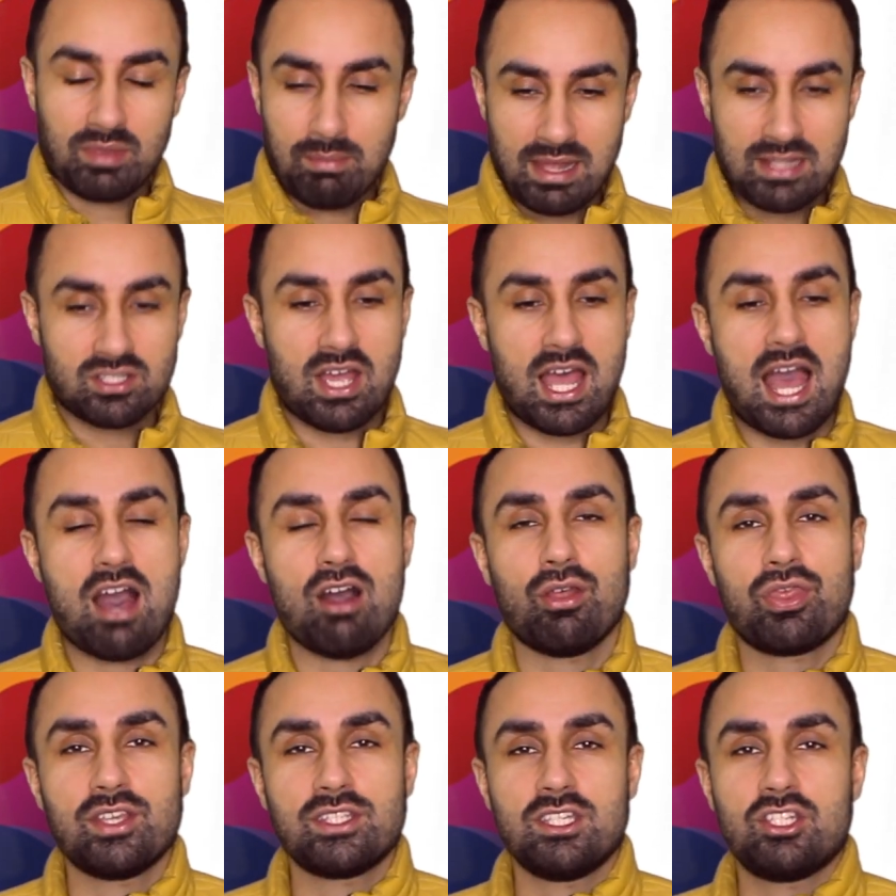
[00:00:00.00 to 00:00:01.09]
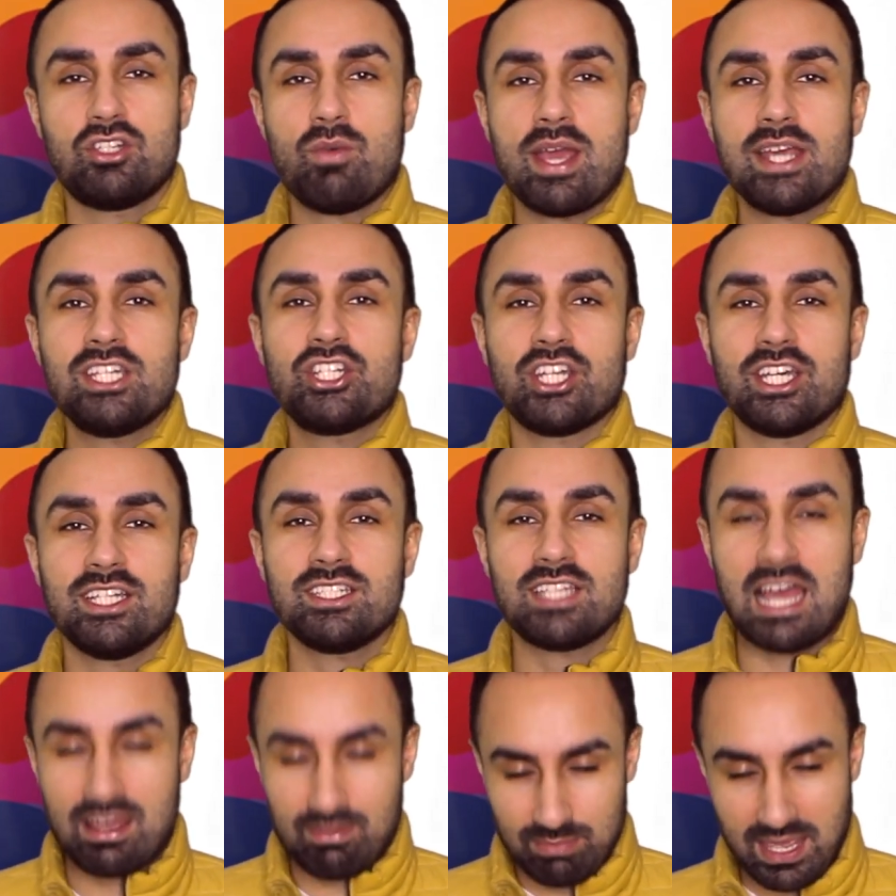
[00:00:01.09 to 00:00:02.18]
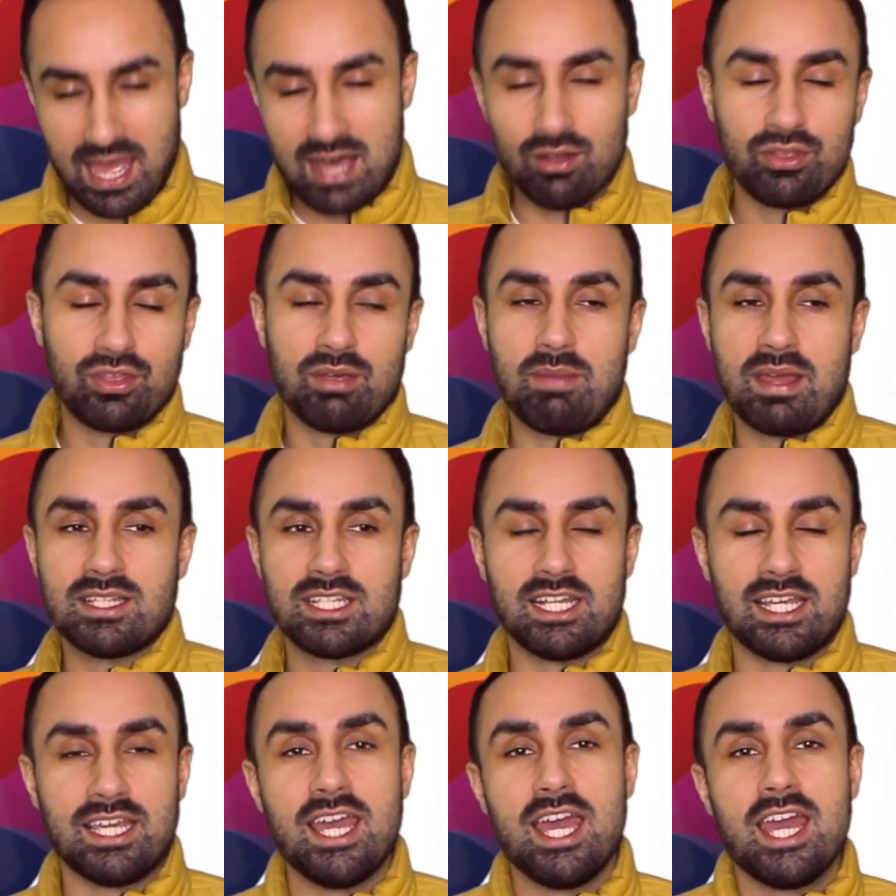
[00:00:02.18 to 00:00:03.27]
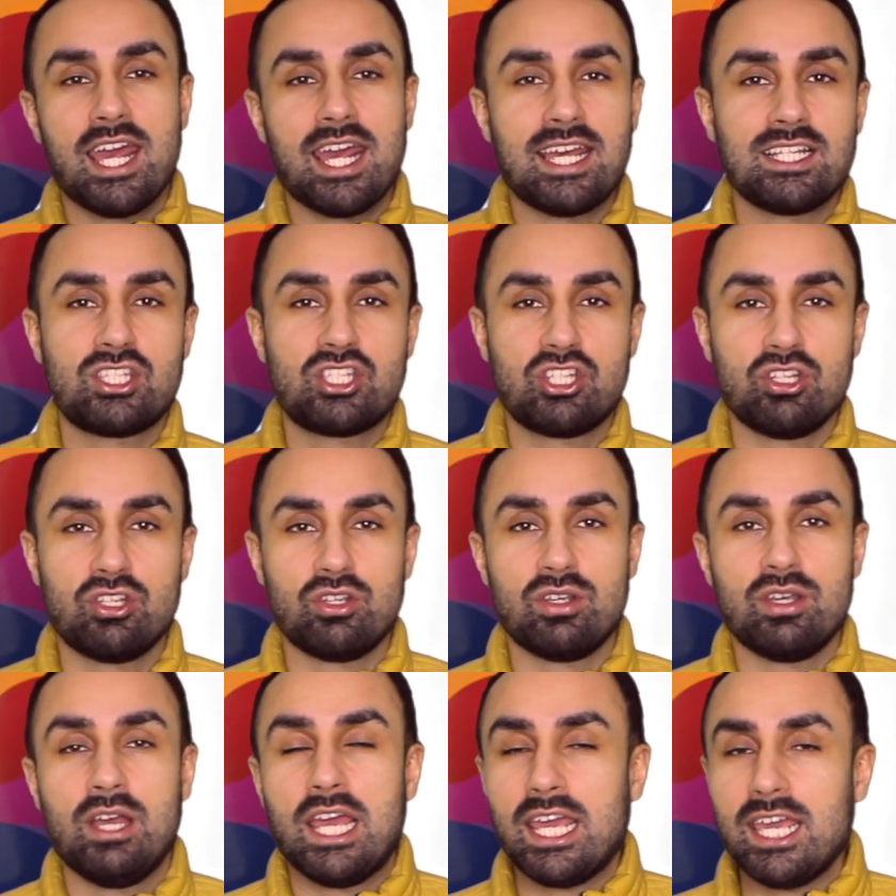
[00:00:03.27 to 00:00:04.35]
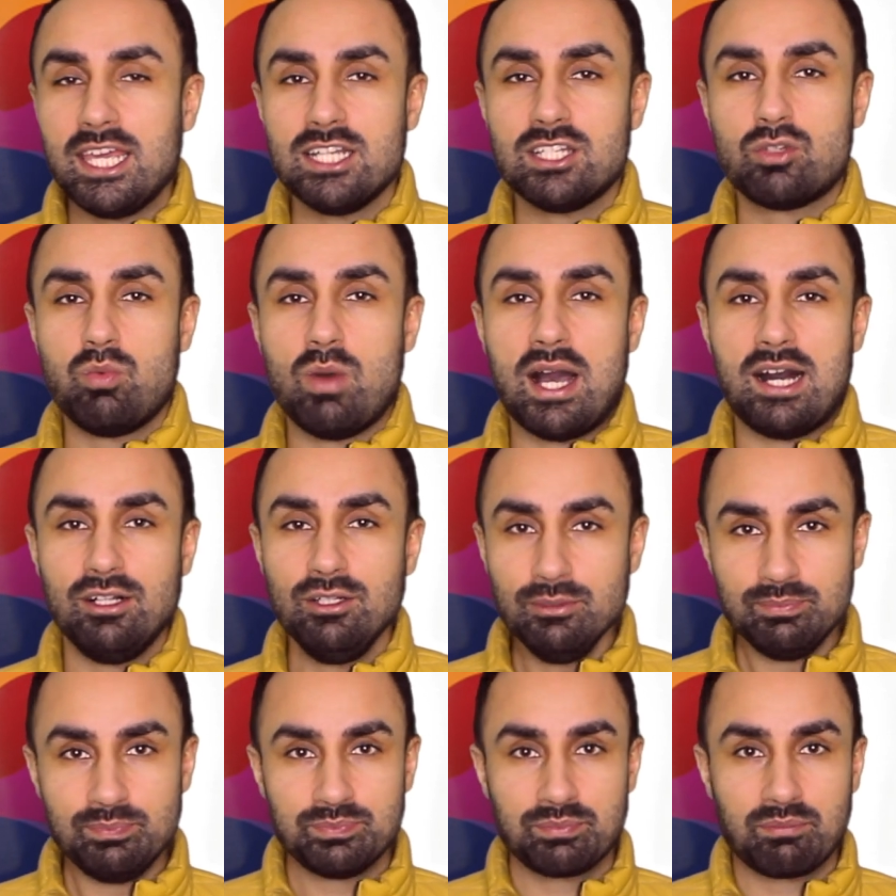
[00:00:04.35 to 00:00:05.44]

mental health situation, to be healthy mentally, is to eat well,